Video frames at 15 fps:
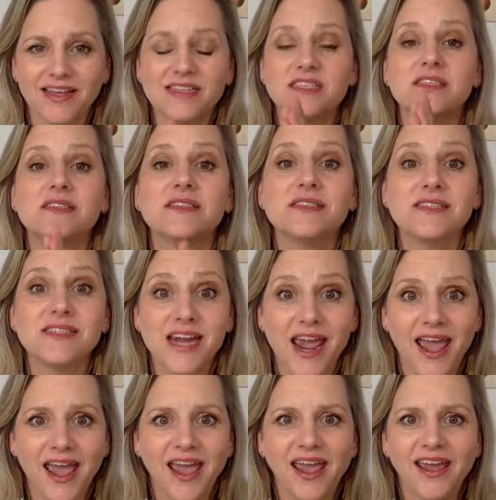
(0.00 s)

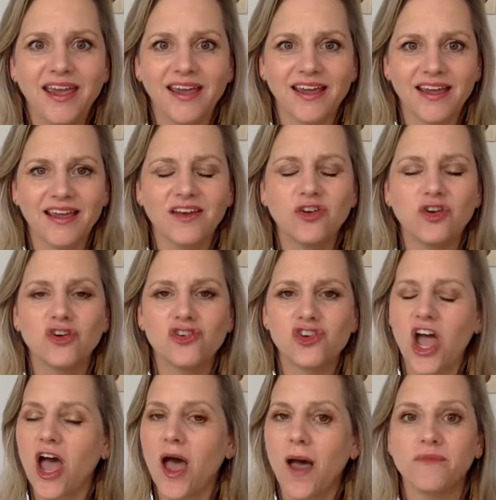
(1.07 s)
stay in your
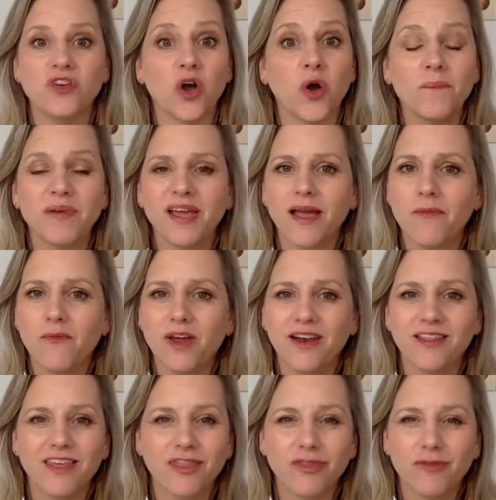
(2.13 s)
job. Don't become one
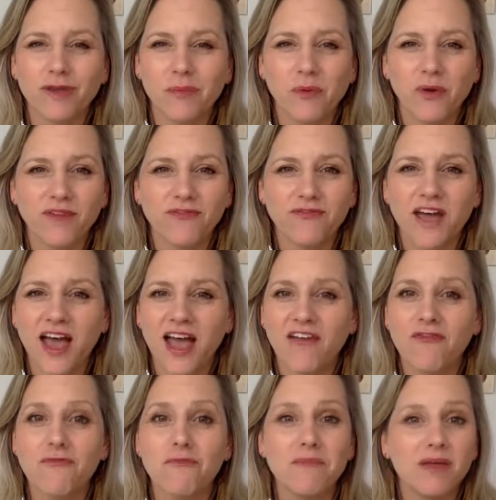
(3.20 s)
of the
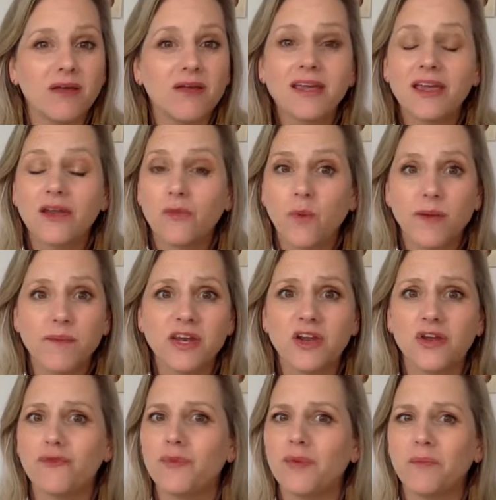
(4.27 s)
3.5 million women
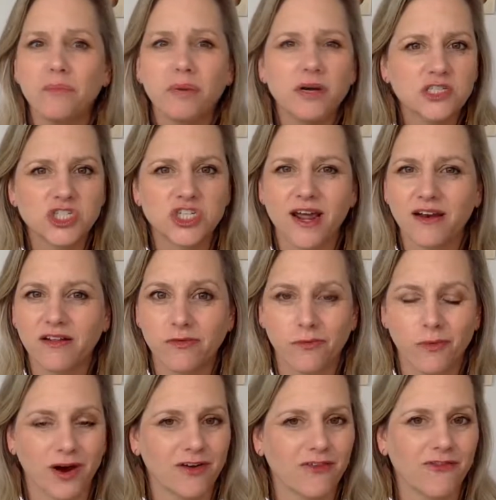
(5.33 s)
who've been pushed out of the
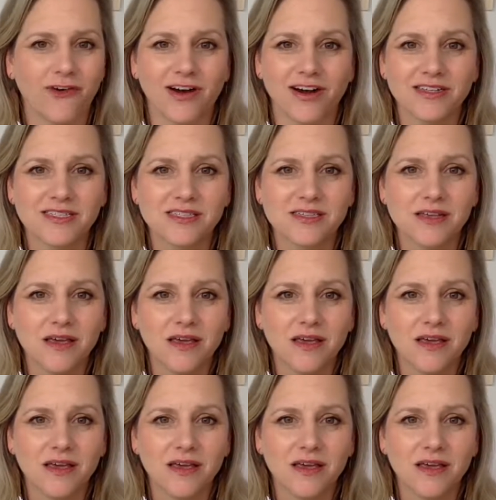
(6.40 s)
workforce.